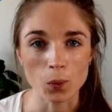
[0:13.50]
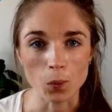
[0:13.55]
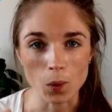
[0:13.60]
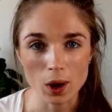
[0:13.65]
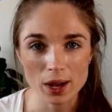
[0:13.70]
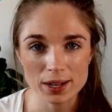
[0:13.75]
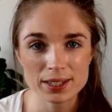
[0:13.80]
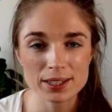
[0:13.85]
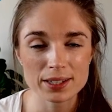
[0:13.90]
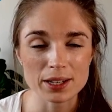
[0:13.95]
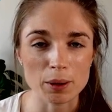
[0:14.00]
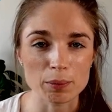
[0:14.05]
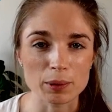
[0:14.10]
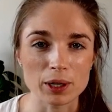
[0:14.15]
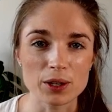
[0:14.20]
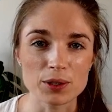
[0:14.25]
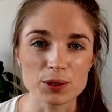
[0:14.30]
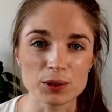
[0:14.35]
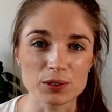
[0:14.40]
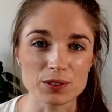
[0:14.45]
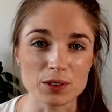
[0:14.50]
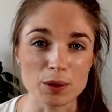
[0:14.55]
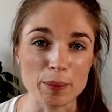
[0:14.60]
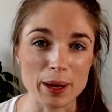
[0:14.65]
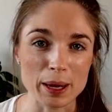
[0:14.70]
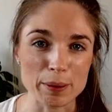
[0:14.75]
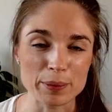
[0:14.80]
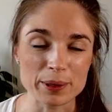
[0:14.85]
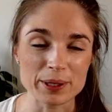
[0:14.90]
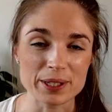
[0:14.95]
One to upload all of the
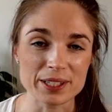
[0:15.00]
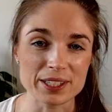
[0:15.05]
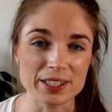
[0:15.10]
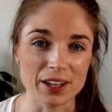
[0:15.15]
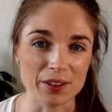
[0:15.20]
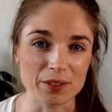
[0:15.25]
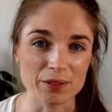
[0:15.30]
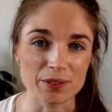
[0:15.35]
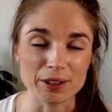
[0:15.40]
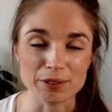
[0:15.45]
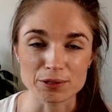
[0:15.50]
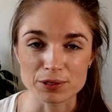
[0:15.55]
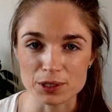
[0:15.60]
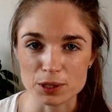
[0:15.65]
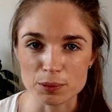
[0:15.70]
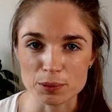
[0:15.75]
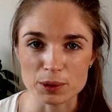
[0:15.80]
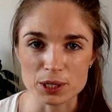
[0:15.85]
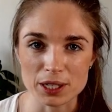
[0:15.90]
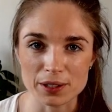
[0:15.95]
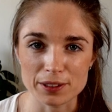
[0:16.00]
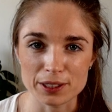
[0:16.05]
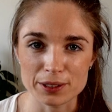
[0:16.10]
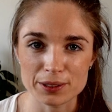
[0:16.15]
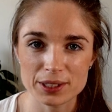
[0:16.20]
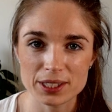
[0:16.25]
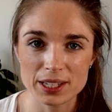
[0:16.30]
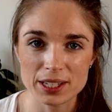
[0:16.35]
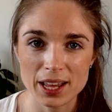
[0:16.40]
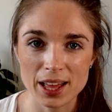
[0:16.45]
papers and other reference
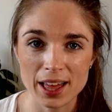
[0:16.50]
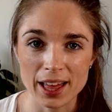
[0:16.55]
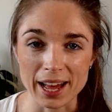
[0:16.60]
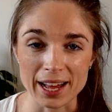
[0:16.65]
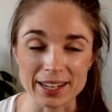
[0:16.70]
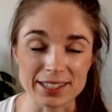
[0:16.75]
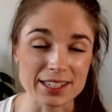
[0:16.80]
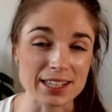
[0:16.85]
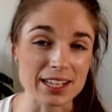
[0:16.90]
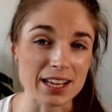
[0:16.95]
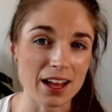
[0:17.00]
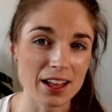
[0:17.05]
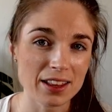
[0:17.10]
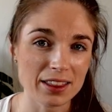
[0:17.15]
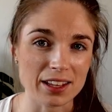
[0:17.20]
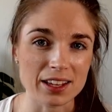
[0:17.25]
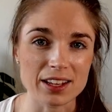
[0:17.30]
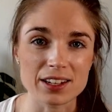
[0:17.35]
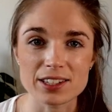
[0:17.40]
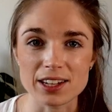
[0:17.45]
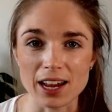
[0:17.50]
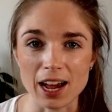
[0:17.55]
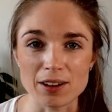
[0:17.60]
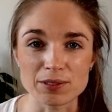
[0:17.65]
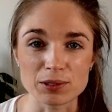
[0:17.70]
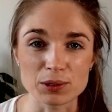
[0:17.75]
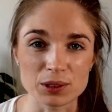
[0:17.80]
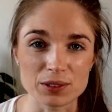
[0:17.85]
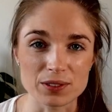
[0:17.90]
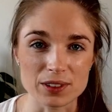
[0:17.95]
materials, and the other to
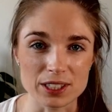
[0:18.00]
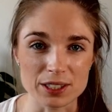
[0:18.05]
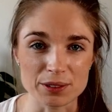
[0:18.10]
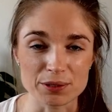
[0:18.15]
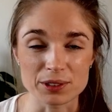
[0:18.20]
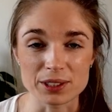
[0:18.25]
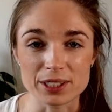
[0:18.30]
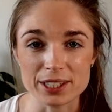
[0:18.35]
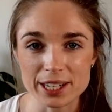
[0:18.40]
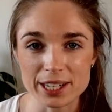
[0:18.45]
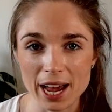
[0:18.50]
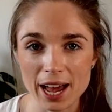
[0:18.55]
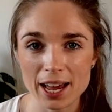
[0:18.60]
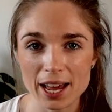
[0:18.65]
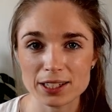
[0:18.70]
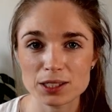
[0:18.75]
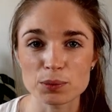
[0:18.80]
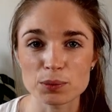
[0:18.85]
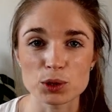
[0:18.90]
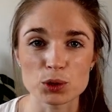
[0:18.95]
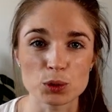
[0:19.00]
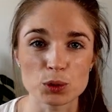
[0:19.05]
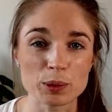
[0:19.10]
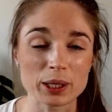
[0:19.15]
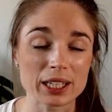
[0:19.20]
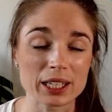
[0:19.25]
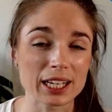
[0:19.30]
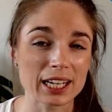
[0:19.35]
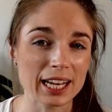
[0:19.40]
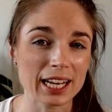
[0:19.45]
have all of the different tags which will be
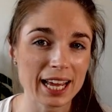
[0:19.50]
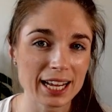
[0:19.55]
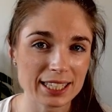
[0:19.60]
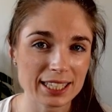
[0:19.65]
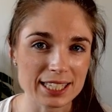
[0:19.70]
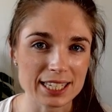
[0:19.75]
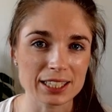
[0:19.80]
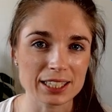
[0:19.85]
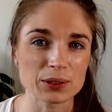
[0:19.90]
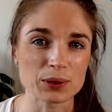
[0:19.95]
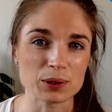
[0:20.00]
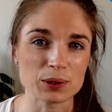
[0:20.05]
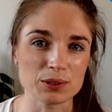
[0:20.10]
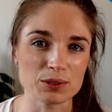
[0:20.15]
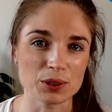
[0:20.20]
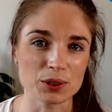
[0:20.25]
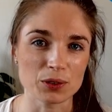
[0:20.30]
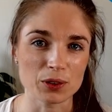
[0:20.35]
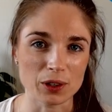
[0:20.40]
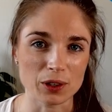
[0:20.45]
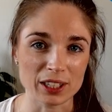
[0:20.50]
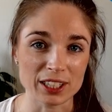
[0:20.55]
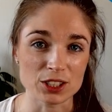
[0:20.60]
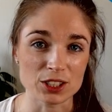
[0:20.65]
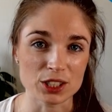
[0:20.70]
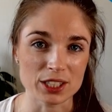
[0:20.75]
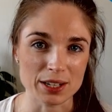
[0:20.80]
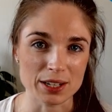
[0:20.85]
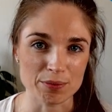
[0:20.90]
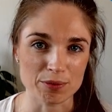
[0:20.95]
collecting all of your
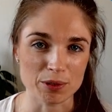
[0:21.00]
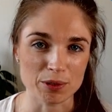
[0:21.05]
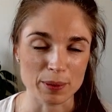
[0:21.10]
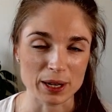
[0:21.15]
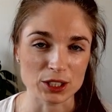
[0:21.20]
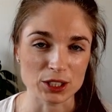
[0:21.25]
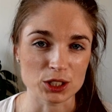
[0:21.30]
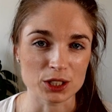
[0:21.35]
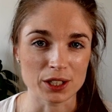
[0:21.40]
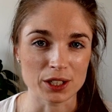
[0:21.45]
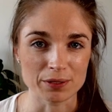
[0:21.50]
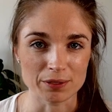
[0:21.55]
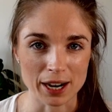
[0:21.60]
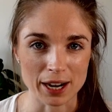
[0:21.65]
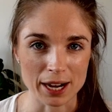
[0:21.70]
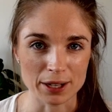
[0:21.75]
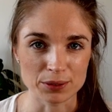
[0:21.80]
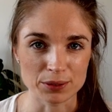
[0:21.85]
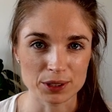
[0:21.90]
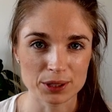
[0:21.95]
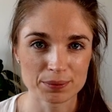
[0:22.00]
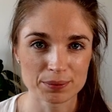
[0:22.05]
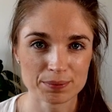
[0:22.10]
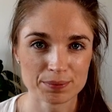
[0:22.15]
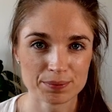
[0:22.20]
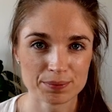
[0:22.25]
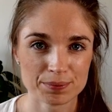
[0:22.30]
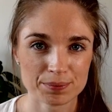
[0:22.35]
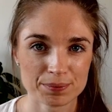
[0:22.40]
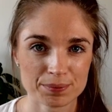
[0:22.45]
knowledge and information around.
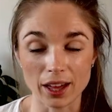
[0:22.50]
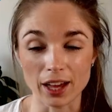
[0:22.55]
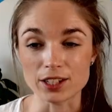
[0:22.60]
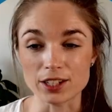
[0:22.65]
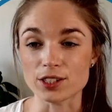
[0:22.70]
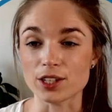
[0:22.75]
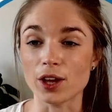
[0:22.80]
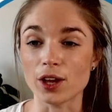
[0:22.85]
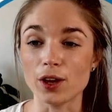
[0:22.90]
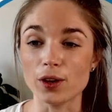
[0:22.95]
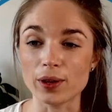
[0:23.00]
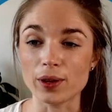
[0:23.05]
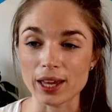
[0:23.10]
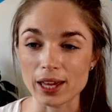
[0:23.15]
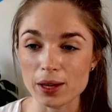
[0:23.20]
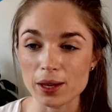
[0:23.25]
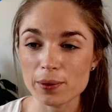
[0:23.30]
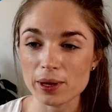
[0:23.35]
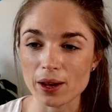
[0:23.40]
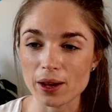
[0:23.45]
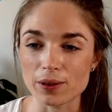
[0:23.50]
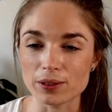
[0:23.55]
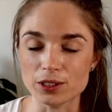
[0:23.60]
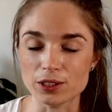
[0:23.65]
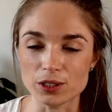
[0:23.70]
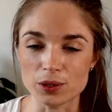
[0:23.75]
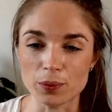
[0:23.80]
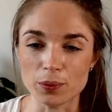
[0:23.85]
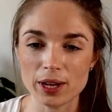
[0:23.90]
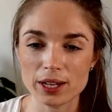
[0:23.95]
And so here we are in a
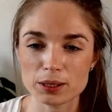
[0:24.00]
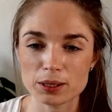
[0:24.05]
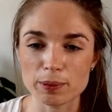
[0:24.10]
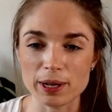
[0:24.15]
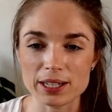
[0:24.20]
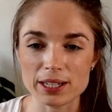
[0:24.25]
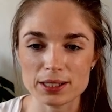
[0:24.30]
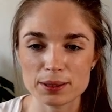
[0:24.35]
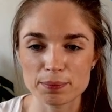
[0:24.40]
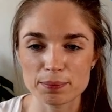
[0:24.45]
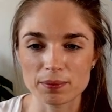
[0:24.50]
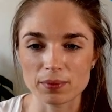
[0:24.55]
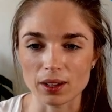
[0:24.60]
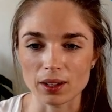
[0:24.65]
new workspace.